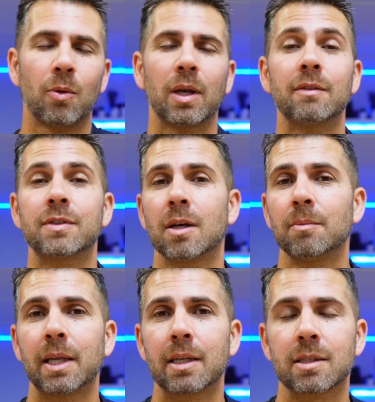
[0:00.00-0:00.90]
I will leave
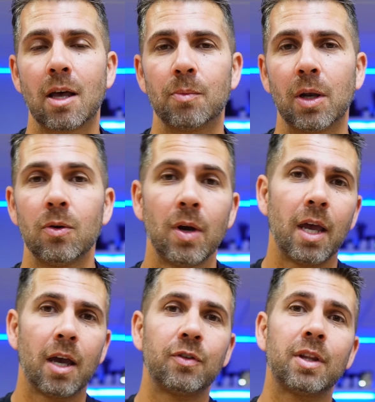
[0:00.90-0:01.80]
some links down below.
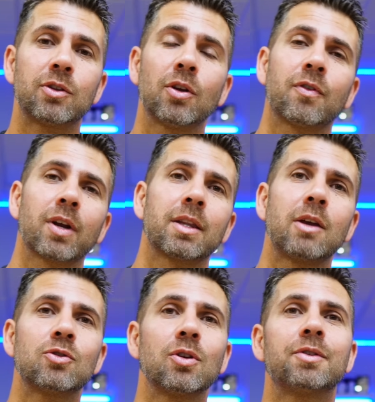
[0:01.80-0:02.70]
If you did, don't forget that
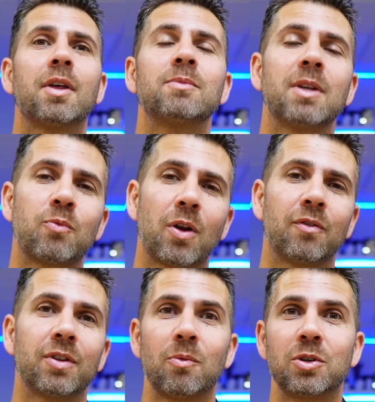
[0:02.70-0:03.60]
usual thumbs up right
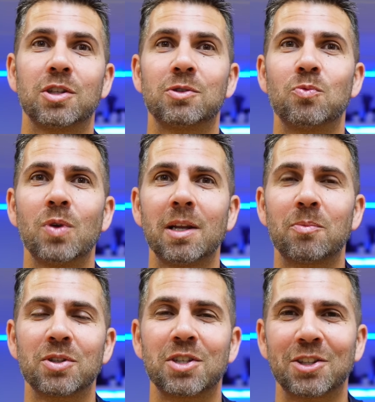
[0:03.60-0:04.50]
over there, which is really
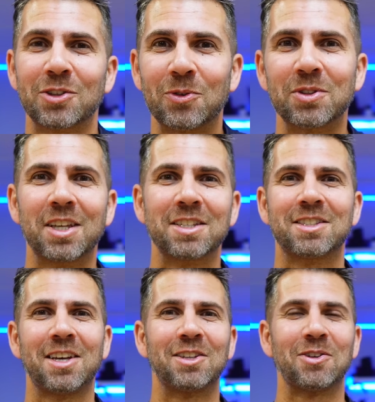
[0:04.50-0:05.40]
appreciated on this
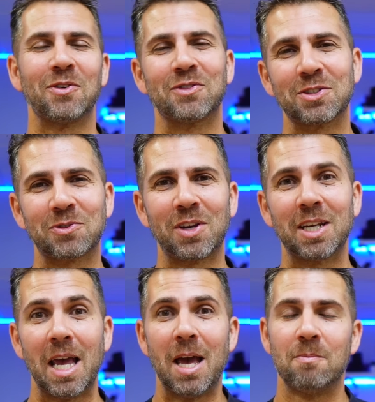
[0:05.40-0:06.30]
side of the
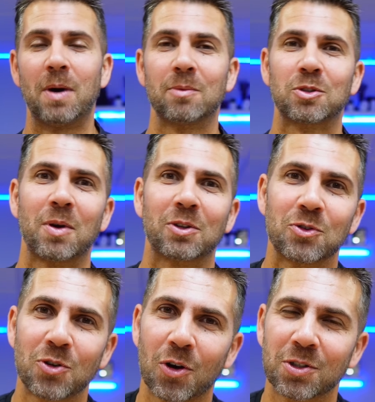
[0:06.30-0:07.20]
screen. My name is Roberto
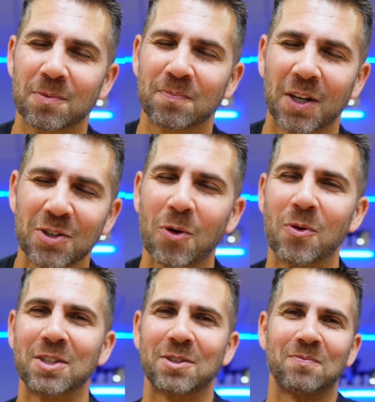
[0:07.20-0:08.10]
Jorge and as
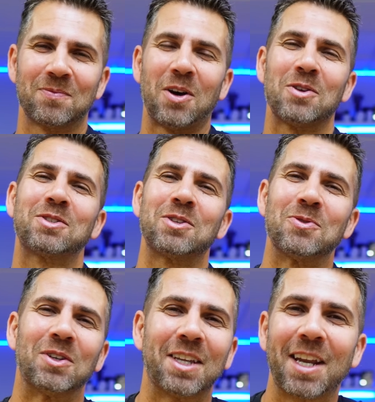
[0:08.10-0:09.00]
always, I'll see
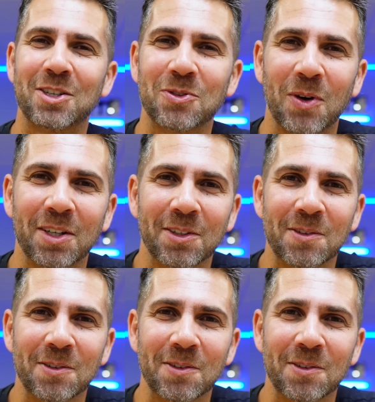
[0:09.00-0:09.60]
you on the next one.